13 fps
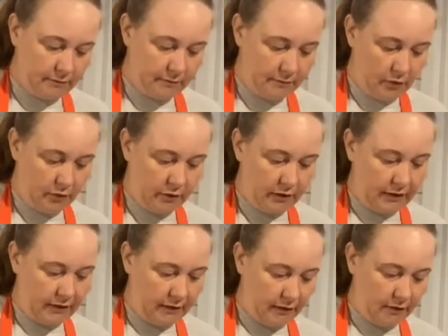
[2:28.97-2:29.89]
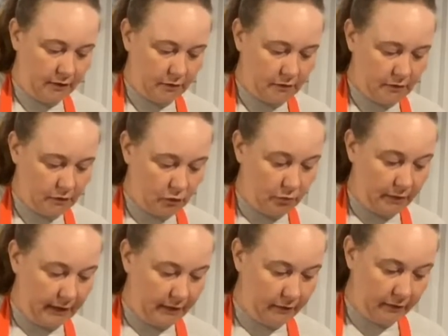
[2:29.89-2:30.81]
Pour it in there, don't scoop it
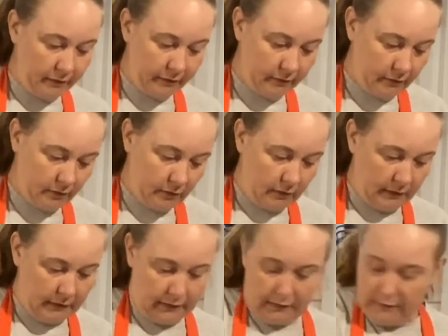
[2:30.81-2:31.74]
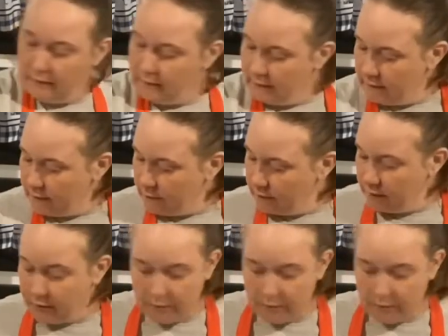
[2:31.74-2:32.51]
out. There we go.